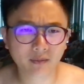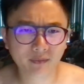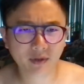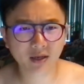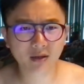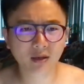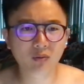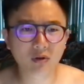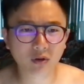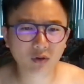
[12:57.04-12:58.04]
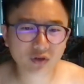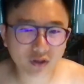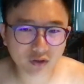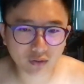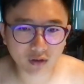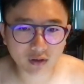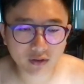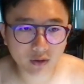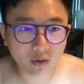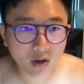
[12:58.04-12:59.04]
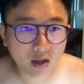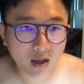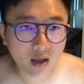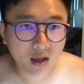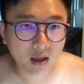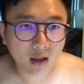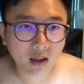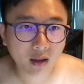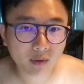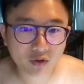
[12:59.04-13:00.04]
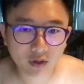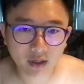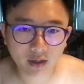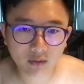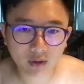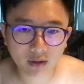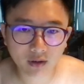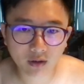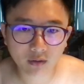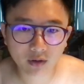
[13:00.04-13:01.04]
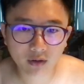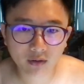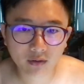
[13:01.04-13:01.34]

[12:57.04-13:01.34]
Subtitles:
They wrote the question too long, so let me try and run the code here.